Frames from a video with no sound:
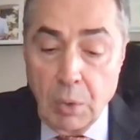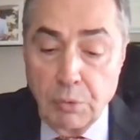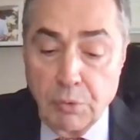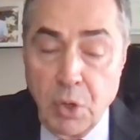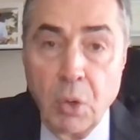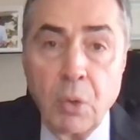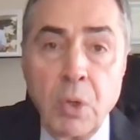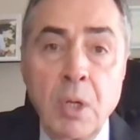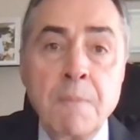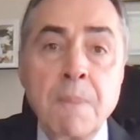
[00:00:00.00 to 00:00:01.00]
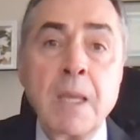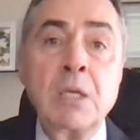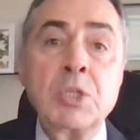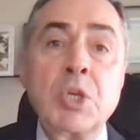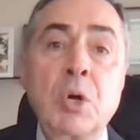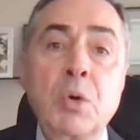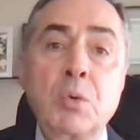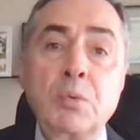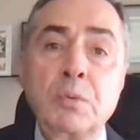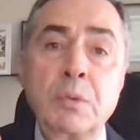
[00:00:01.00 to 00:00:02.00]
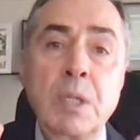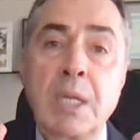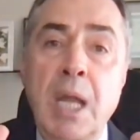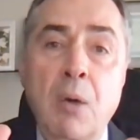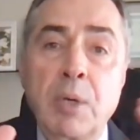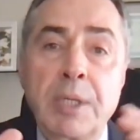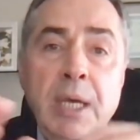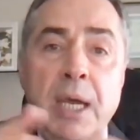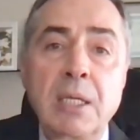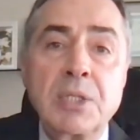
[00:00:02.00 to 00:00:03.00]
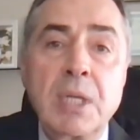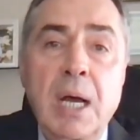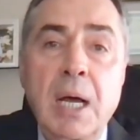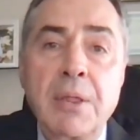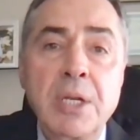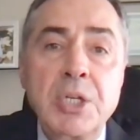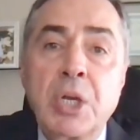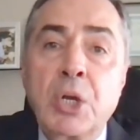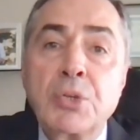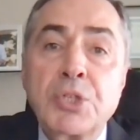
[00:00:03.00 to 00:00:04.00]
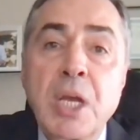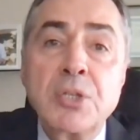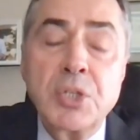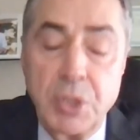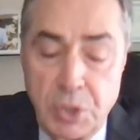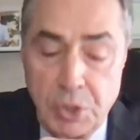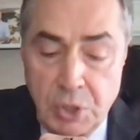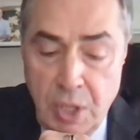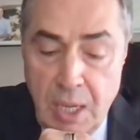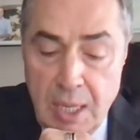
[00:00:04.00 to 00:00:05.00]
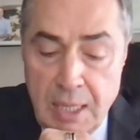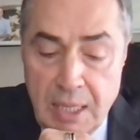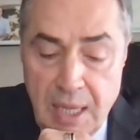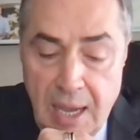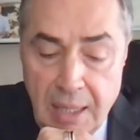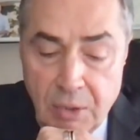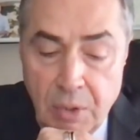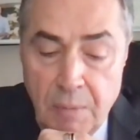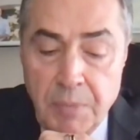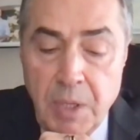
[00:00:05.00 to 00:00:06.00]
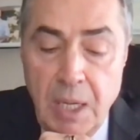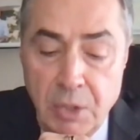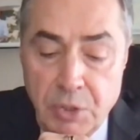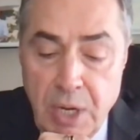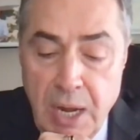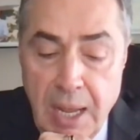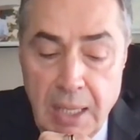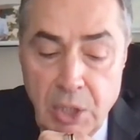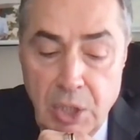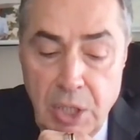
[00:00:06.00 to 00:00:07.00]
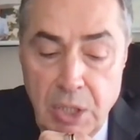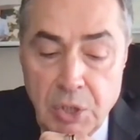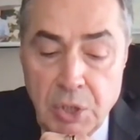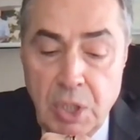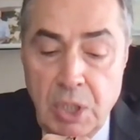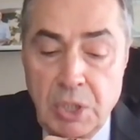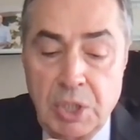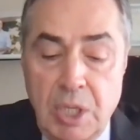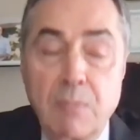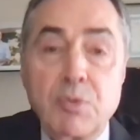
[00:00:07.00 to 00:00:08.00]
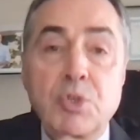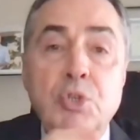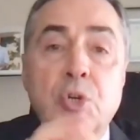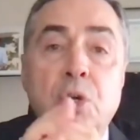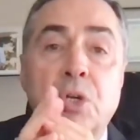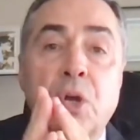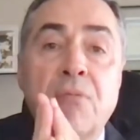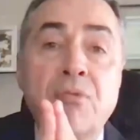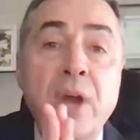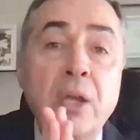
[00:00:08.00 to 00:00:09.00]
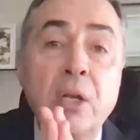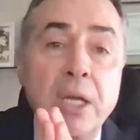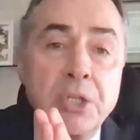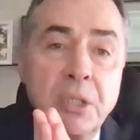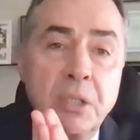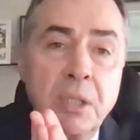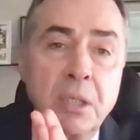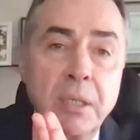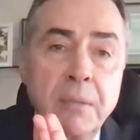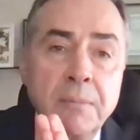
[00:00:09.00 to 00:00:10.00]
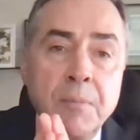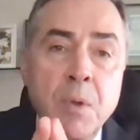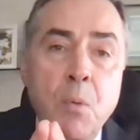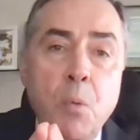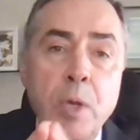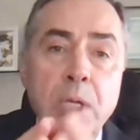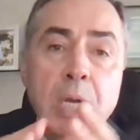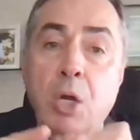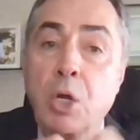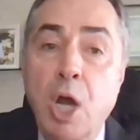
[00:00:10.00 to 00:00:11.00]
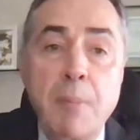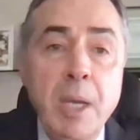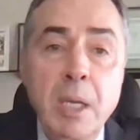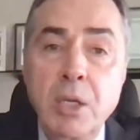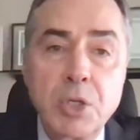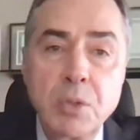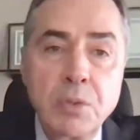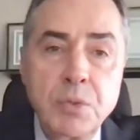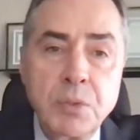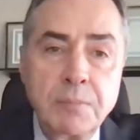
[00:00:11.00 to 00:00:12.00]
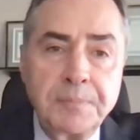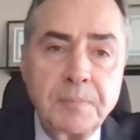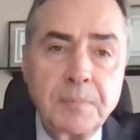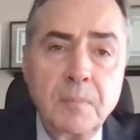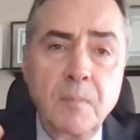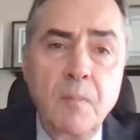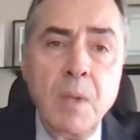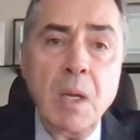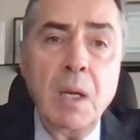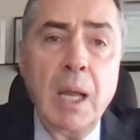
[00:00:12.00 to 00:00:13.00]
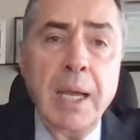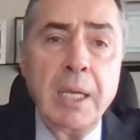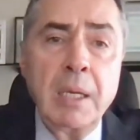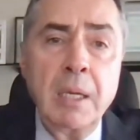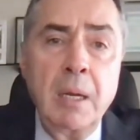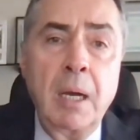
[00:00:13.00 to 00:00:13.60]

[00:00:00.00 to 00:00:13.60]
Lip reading: control. So nowadays, there is a consensus that internet needs some sort of regulation dealing with economic issues like